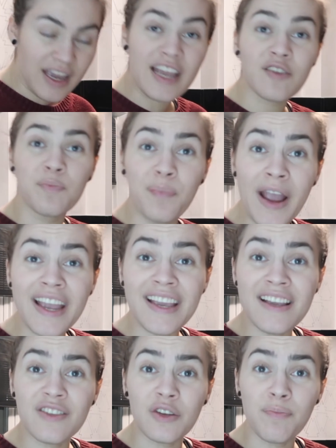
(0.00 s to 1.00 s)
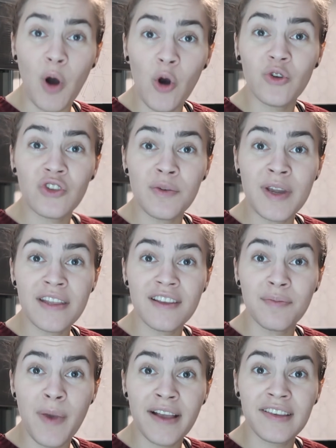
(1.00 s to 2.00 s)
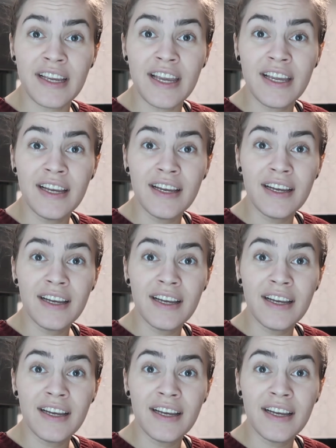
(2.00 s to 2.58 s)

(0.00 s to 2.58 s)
Is baking supposed to be this messy?